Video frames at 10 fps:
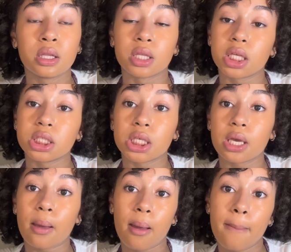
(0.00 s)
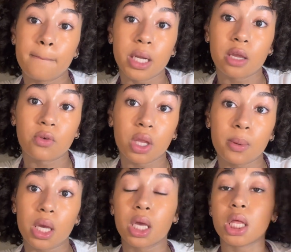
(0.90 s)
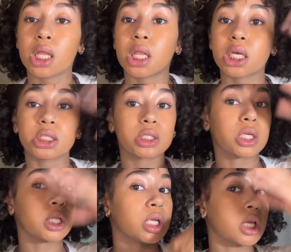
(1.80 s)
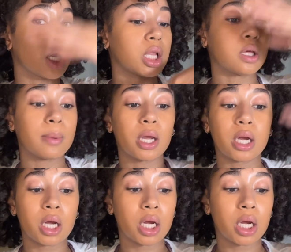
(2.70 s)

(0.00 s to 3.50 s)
let it sit, marinate for a little bit. Let me just go like that a little bit.